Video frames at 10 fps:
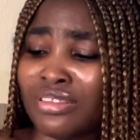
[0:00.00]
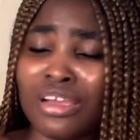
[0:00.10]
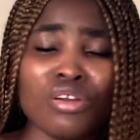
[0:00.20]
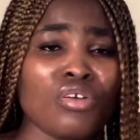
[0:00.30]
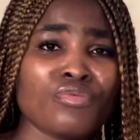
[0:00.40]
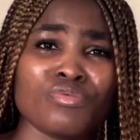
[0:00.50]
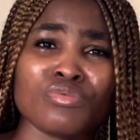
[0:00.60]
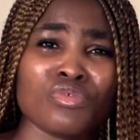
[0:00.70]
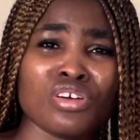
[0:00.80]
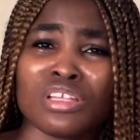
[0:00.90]
There are a lot of
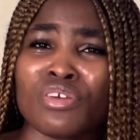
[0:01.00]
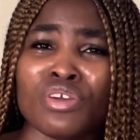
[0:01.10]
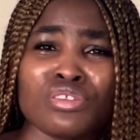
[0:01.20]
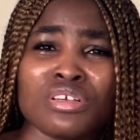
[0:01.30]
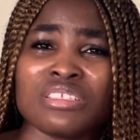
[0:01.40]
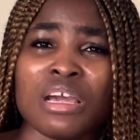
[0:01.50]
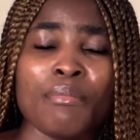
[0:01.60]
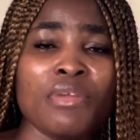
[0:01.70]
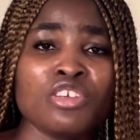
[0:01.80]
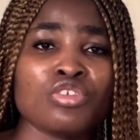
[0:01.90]
content creators that
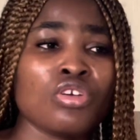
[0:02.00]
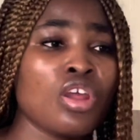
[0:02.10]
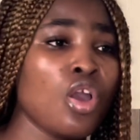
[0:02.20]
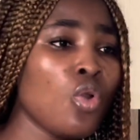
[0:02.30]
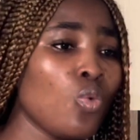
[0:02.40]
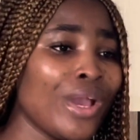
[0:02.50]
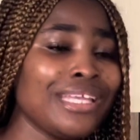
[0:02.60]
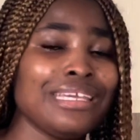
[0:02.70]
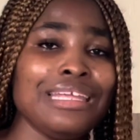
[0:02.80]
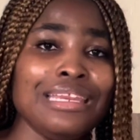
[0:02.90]
mention where
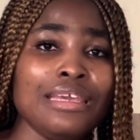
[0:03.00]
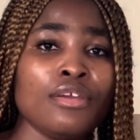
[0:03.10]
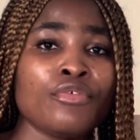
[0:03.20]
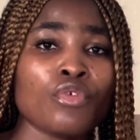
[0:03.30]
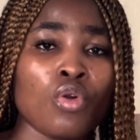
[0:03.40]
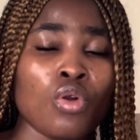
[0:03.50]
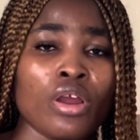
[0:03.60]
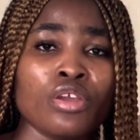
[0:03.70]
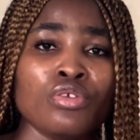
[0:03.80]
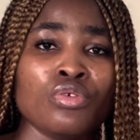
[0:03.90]
they live or,
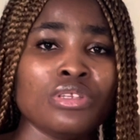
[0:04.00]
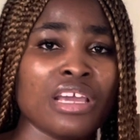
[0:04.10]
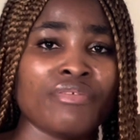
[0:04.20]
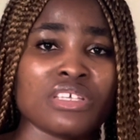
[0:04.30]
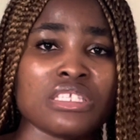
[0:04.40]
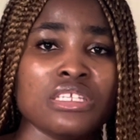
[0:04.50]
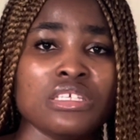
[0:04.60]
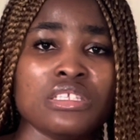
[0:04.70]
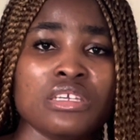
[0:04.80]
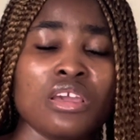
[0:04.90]
you know, their
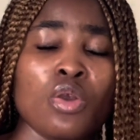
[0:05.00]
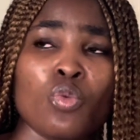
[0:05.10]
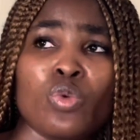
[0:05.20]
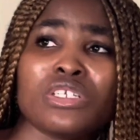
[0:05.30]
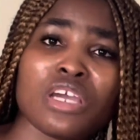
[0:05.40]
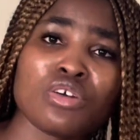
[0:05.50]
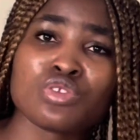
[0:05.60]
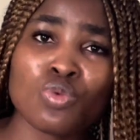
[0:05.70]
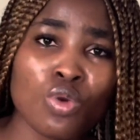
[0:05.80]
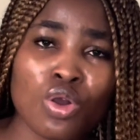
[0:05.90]
vicinity. Reach out
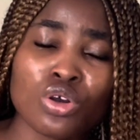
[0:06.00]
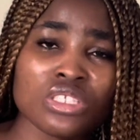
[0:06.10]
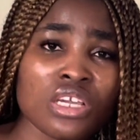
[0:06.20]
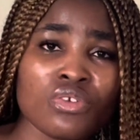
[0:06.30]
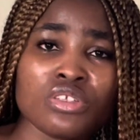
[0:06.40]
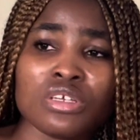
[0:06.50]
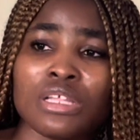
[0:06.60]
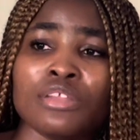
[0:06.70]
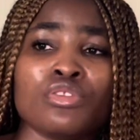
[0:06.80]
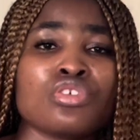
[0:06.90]
to one content creator
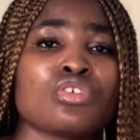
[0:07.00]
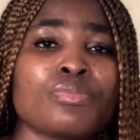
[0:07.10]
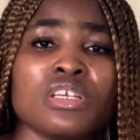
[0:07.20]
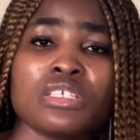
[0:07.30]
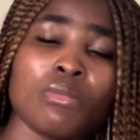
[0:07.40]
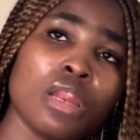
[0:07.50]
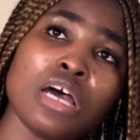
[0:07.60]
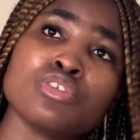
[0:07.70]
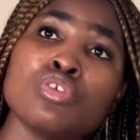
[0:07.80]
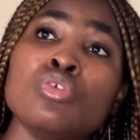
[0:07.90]
that does something similar
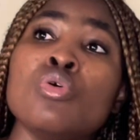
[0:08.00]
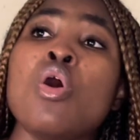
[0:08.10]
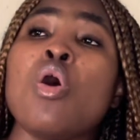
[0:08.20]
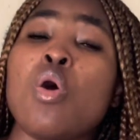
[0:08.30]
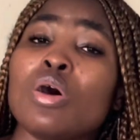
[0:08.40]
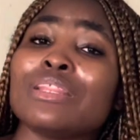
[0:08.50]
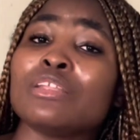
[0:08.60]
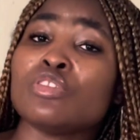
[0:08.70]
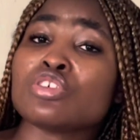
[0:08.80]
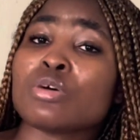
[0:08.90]
to you or
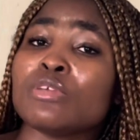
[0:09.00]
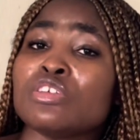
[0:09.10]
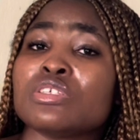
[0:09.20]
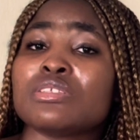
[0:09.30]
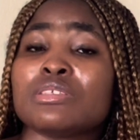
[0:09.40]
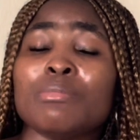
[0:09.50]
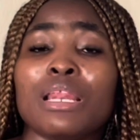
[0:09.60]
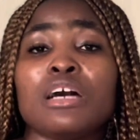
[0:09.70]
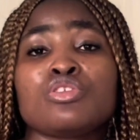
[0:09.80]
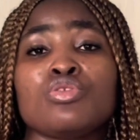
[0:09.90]
that does something
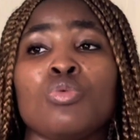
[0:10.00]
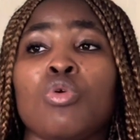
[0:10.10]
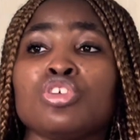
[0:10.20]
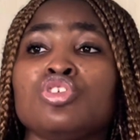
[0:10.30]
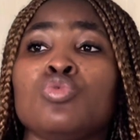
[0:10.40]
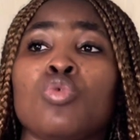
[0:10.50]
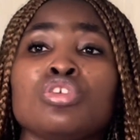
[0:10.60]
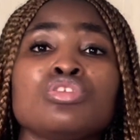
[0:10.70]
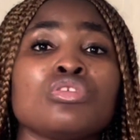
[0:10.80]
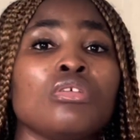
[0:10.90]
similar to what you
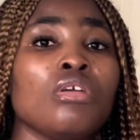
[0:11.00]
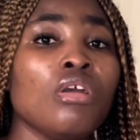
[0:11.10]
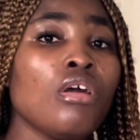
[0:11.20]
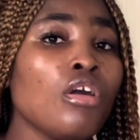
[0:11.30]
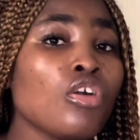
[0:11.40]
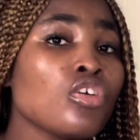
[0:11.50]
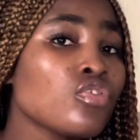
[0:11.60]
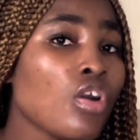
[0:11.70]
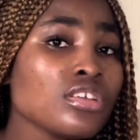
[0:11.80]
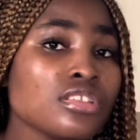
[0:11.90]
want to
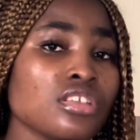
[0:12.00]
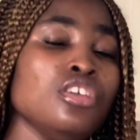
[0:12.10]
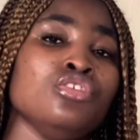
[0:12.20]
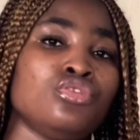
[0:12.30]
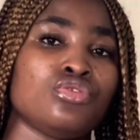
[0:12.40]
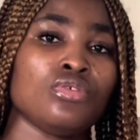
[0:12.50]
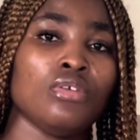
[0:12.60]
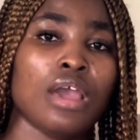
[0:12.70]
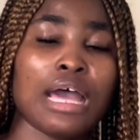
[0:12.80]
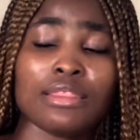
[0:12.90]
cross
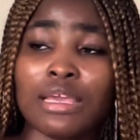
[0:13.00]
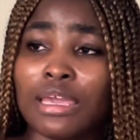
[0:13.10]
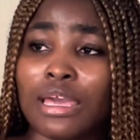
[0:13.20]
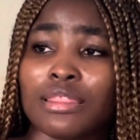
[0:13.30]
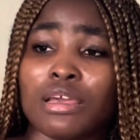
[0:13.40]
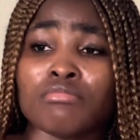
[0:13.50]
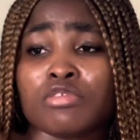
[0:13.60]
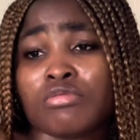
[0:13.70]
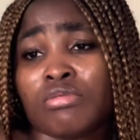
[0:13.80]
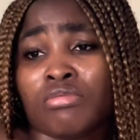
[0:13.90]
into, and then get them
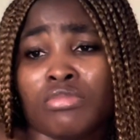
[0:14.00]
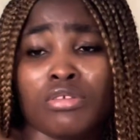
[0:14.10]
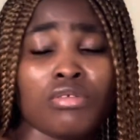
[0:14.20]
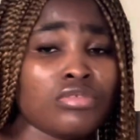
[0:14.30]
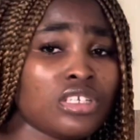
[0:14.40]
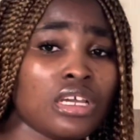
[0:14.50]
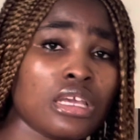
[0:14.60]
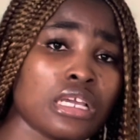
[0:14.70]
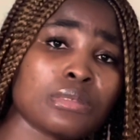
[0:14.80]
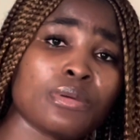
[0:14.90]
to, you know, share
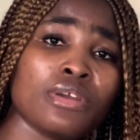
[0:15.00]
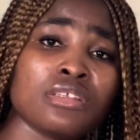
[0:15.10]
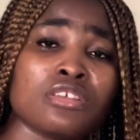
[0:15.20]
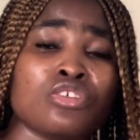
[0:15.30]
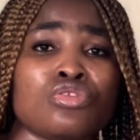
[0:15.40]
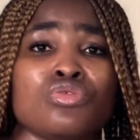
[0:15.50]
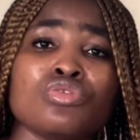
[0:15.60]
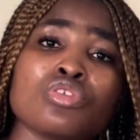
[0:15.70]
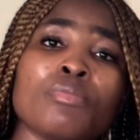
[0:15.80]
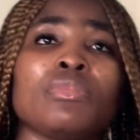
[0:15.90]
their experiences, do
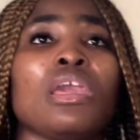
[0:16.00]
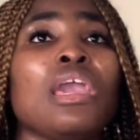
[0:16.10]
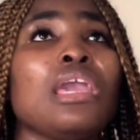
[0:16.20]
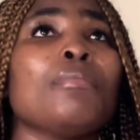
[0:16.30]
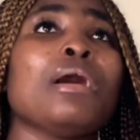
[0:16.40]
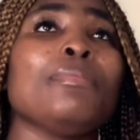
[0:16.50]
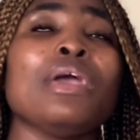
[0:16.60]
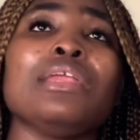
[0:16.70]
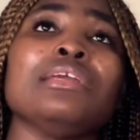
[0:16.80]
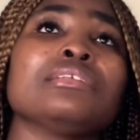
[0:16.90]
something. It might be
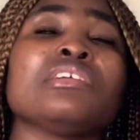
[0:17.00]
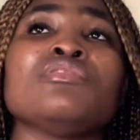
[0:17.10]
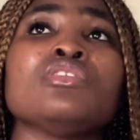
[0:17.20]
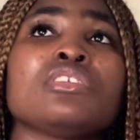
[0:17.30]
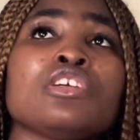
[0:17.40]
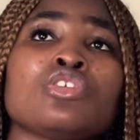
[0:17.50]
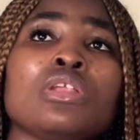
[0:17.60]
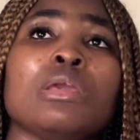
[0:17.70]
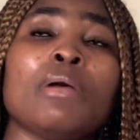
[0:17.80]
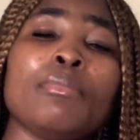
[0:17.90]
an interview
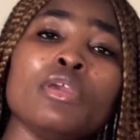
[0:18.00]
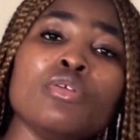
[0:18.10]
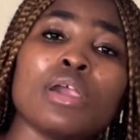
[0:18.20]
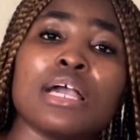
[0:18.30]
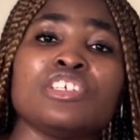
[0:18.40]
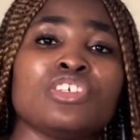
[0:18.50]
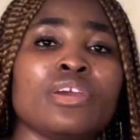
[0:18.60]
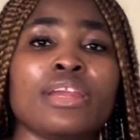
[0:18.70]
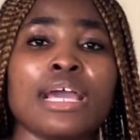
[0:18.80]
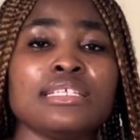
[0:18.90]
session. It might be you guys
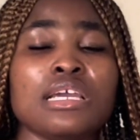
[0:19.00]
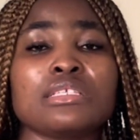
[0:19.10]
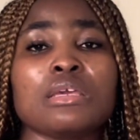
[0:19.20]
sharing ideas.